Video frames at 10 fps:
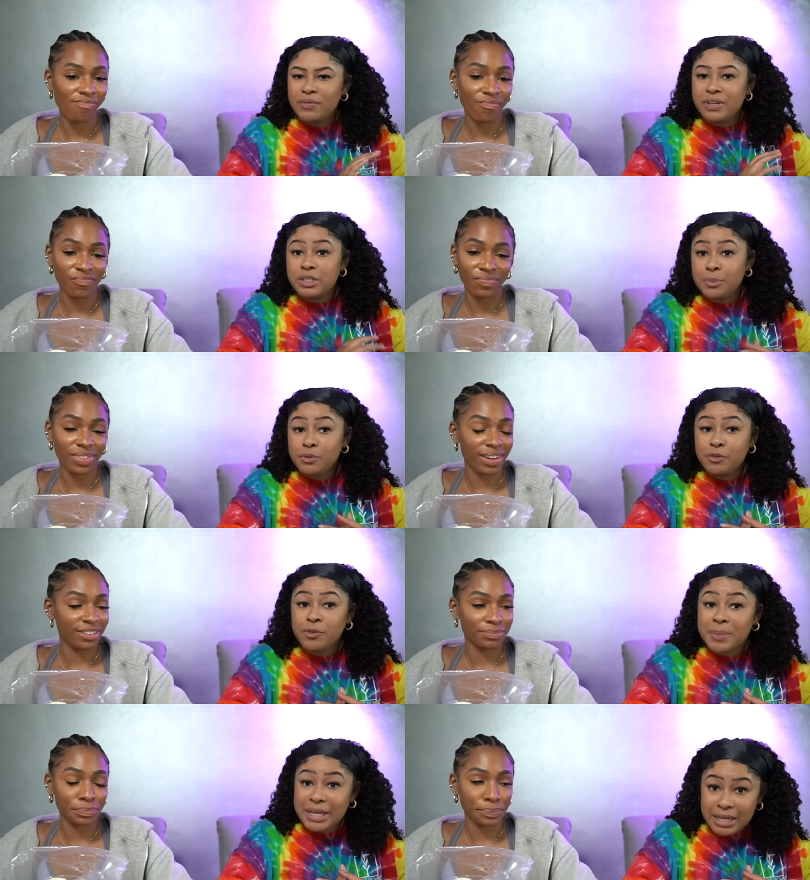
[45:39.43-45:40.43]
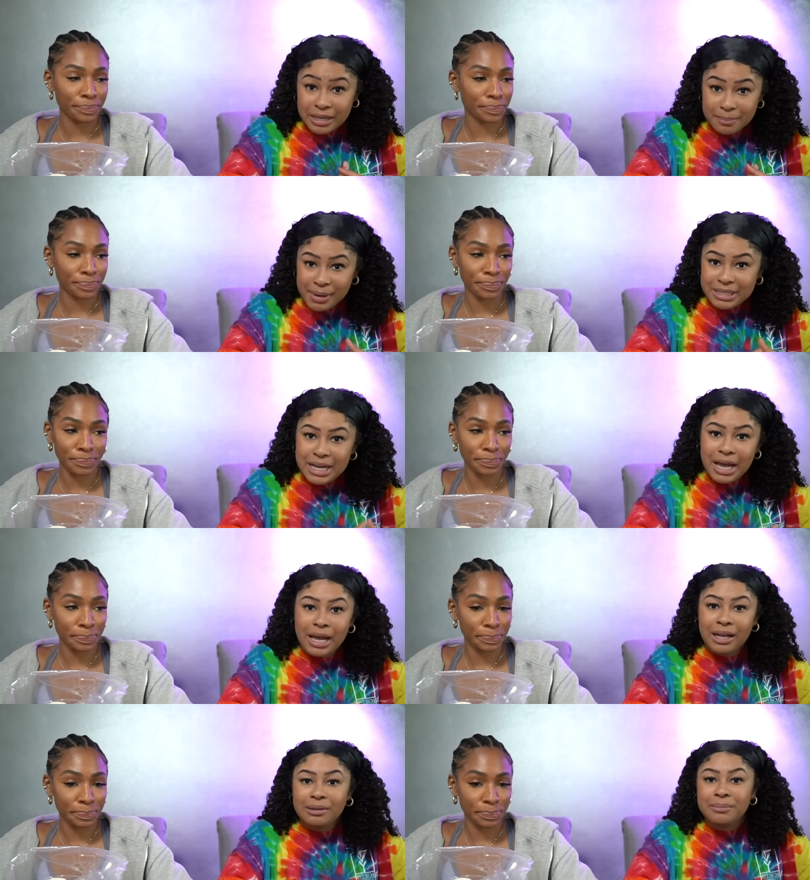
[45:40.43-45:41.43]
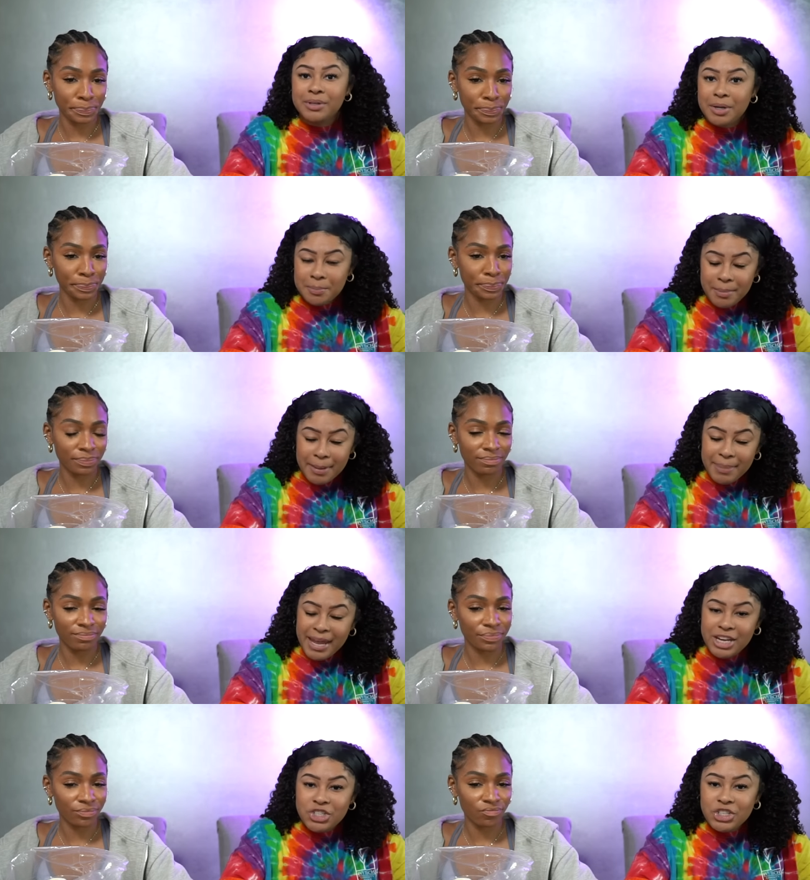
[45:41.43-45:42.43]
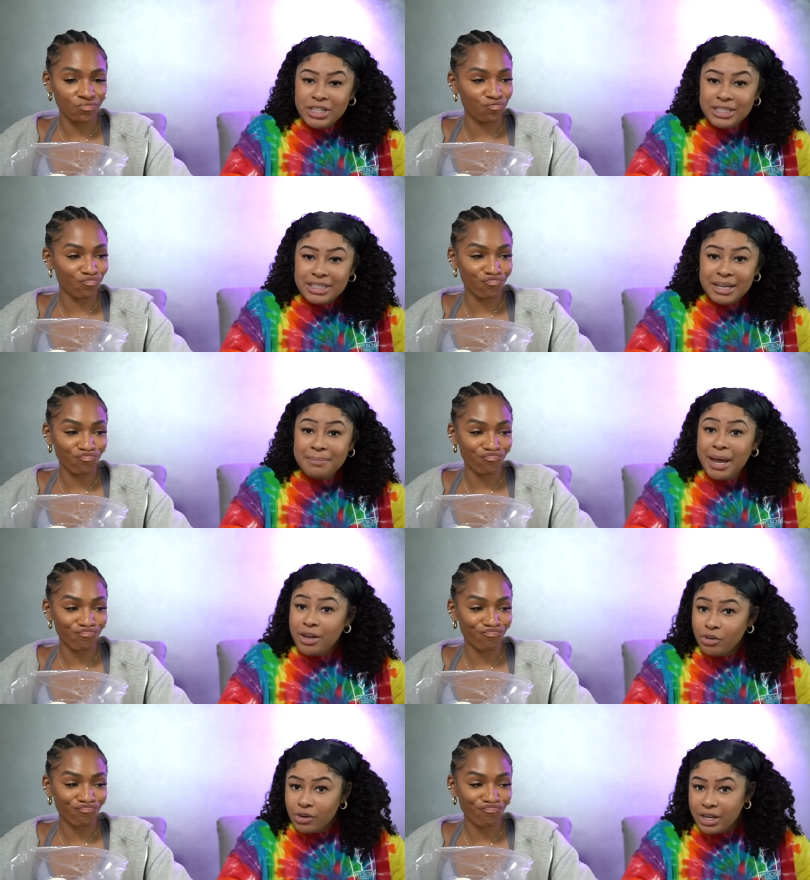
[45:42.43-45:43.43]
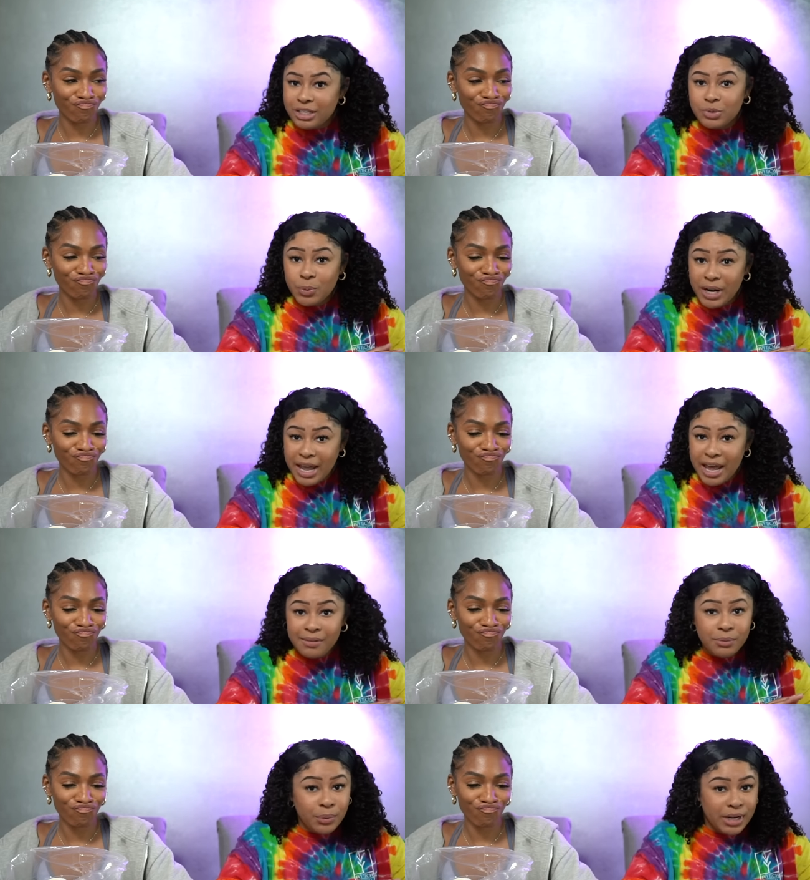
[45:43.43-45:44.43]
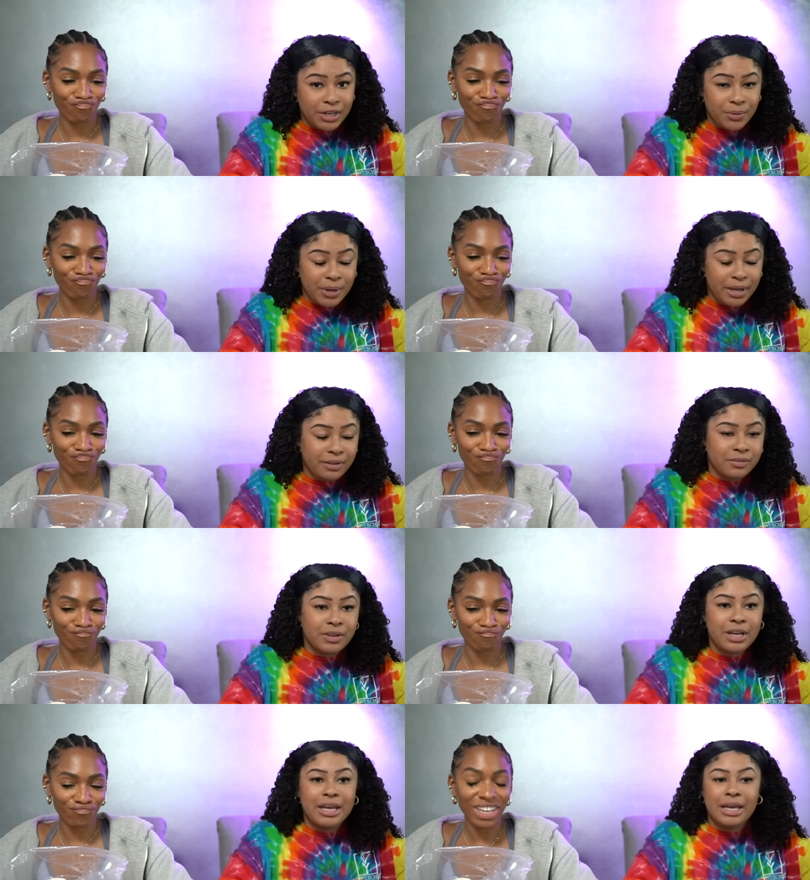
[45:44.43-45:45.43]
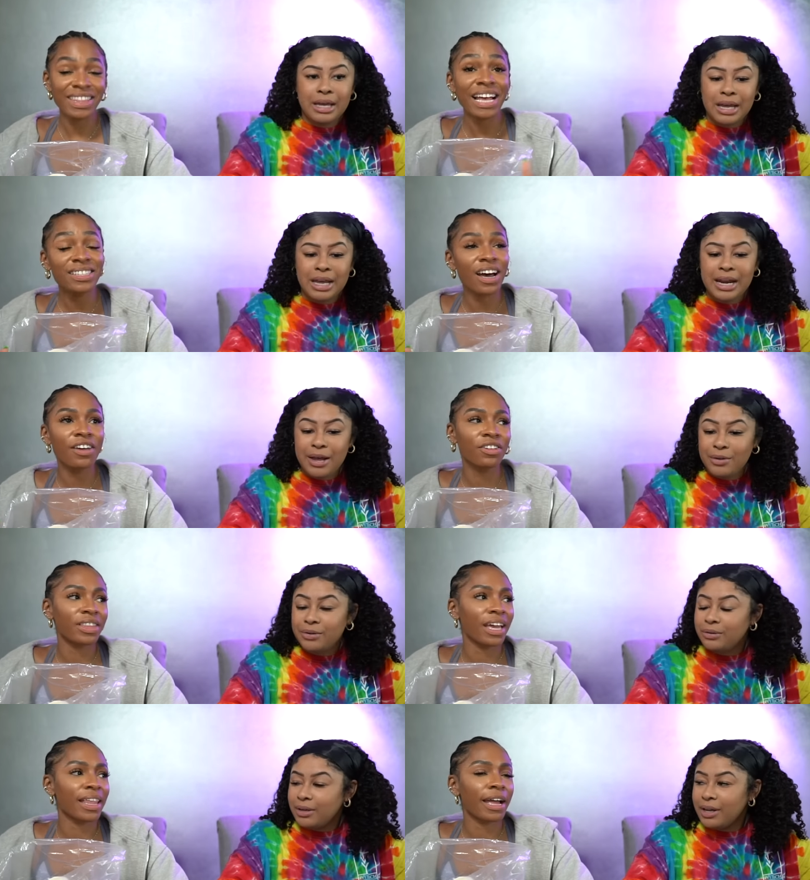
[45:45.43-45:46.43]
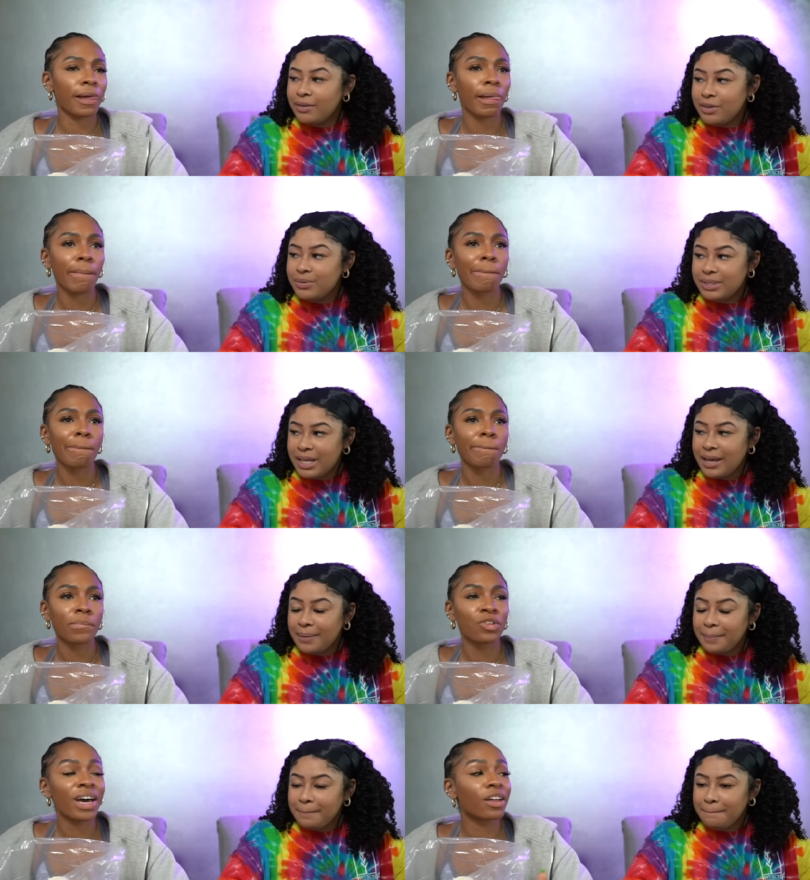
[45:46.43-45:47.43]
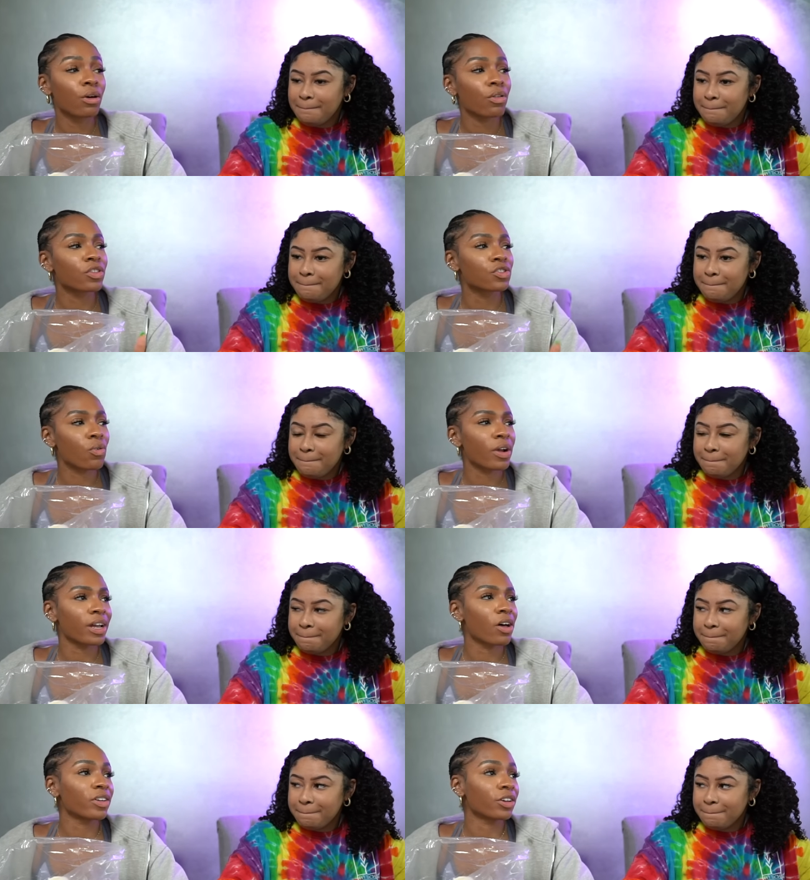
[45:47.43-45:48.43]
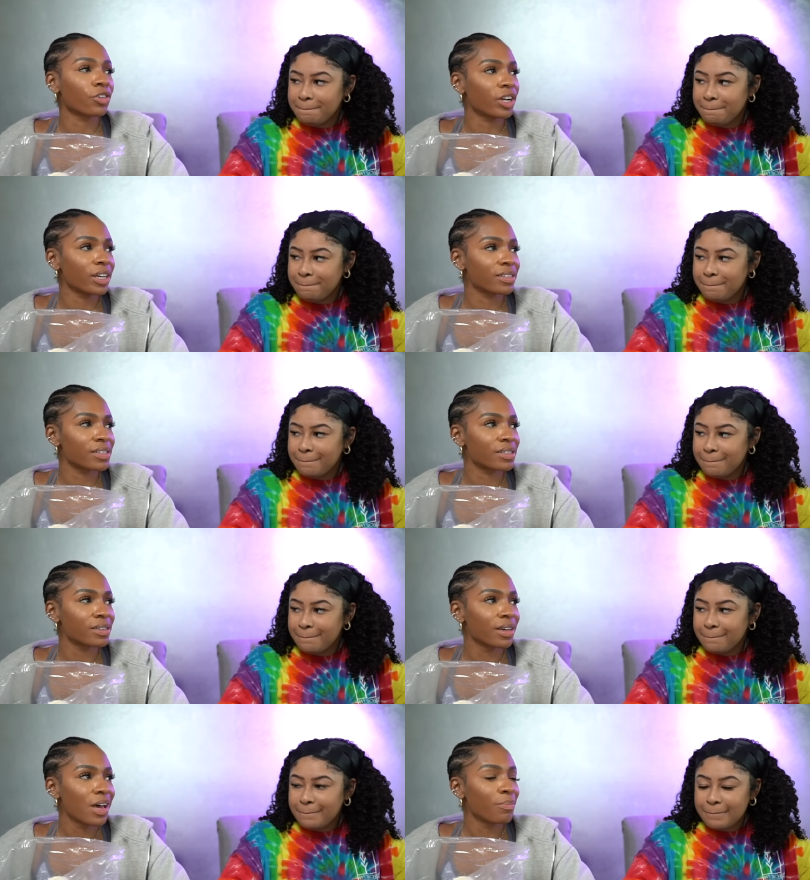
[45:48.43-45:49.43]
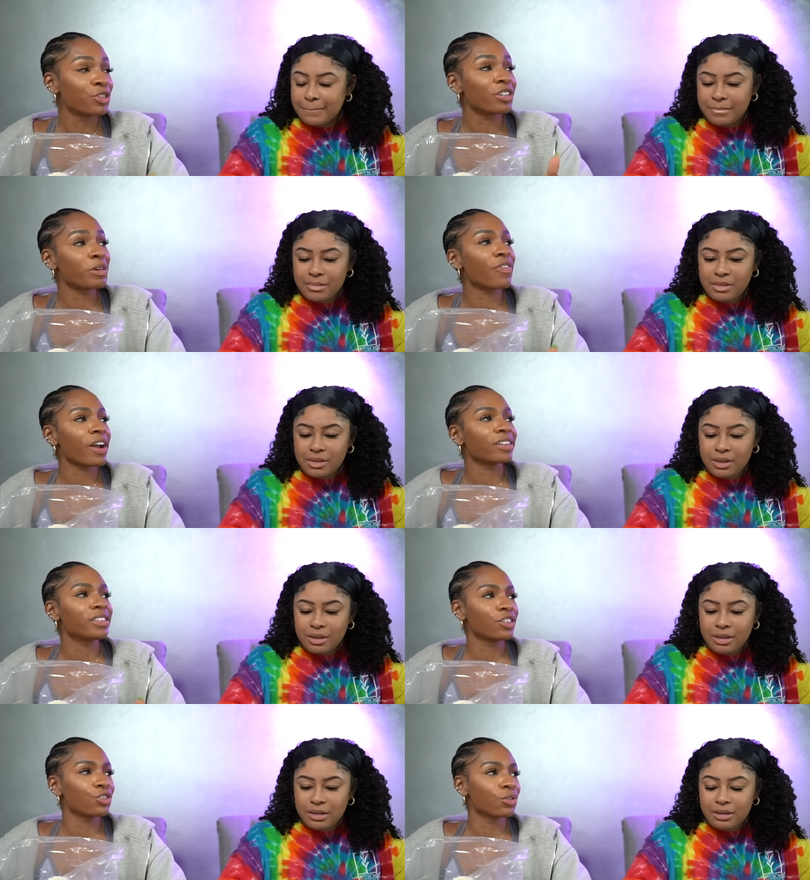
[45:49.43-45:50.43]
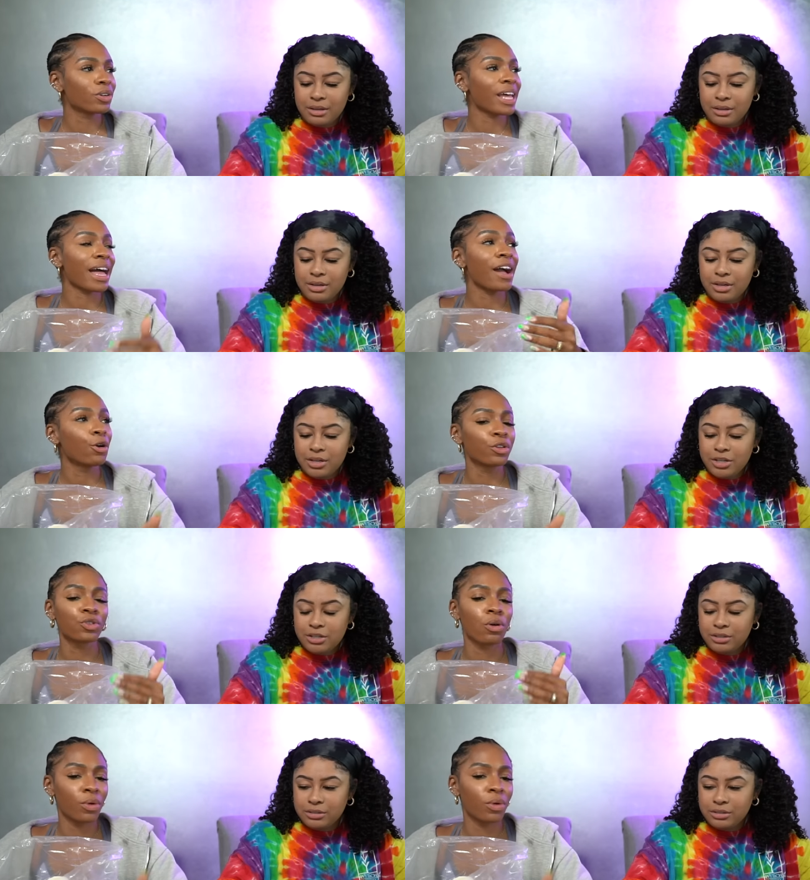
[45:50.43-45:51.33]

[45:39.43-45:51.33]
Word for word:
Speaker 1: feasible for me, my time, my patience, and my ingredients, what I have and what I don't have.
Speaker 2: And that's and the other I'll, thing, like I'll use that. You gotta go to the store and get all the ingredients. But you have to be very intentional. Like I go to the store